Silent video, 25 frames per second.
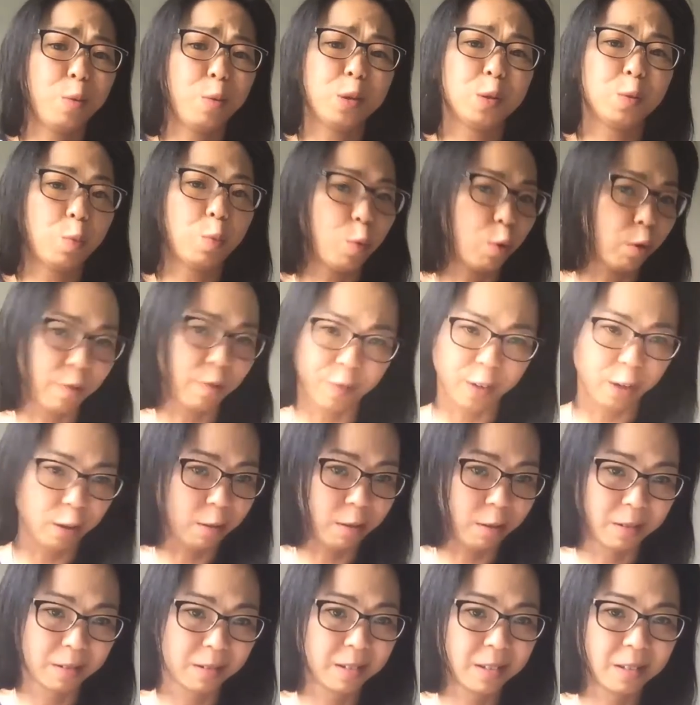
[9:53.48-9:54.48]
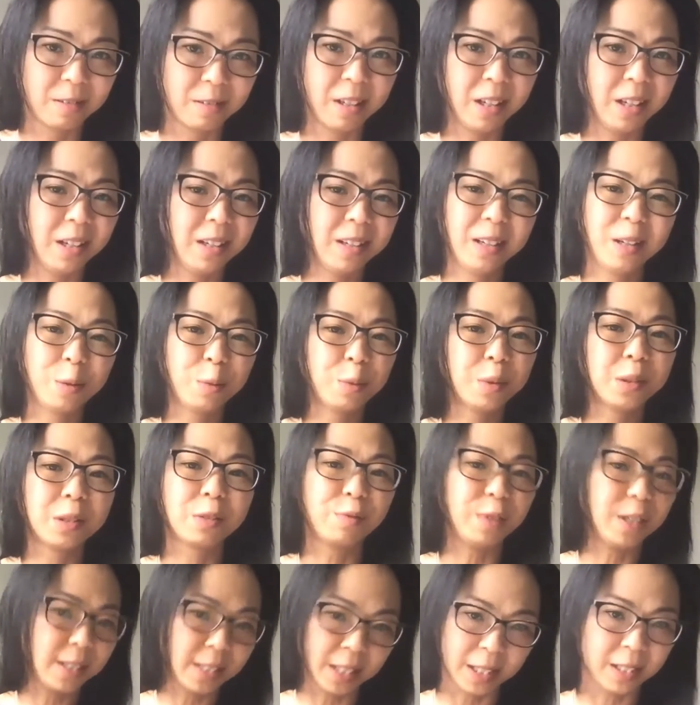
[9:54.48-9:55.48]
warfare, right? It was
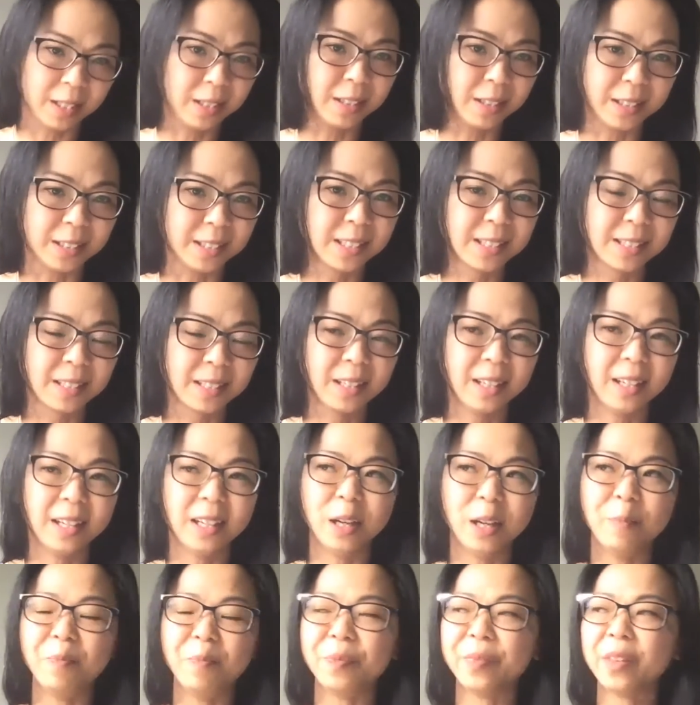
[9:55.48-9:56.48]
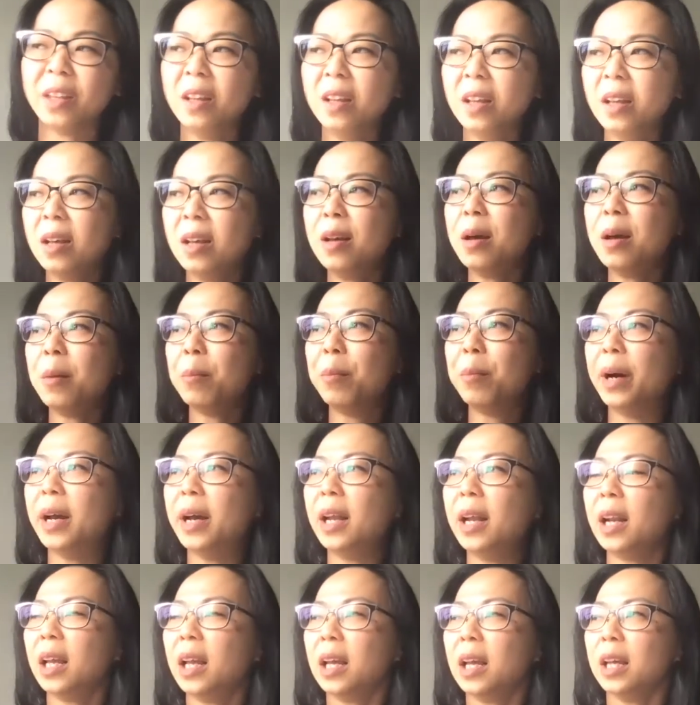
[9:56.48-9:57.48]
ridiculous.
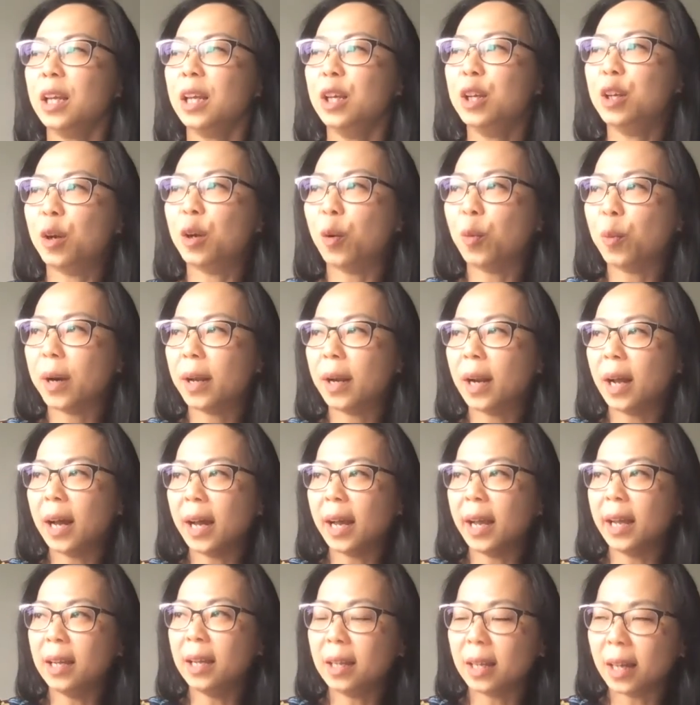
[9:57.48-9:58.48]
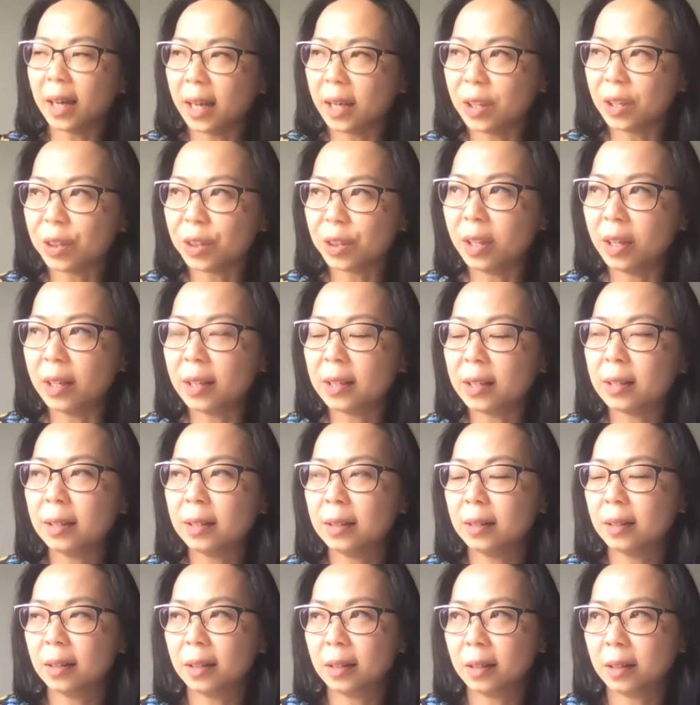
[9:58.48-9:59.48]
But, what I think
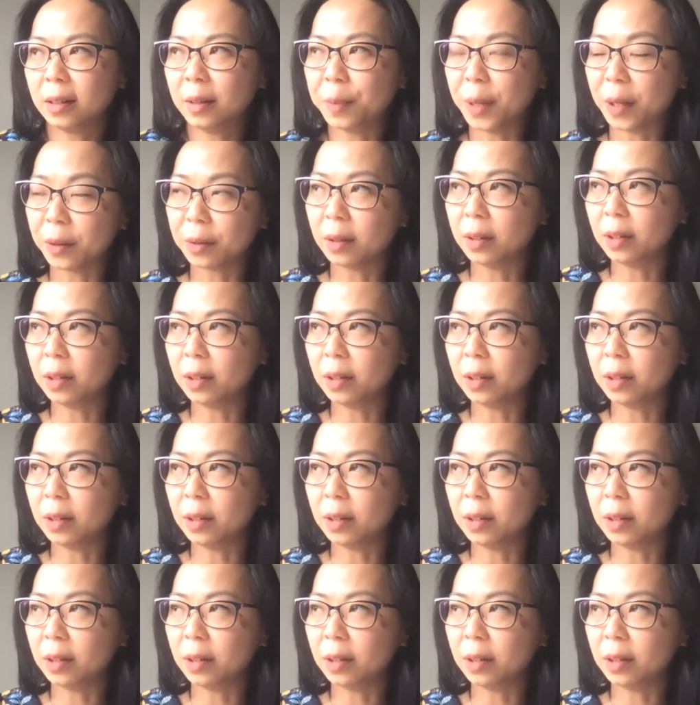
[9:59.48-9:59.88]
about the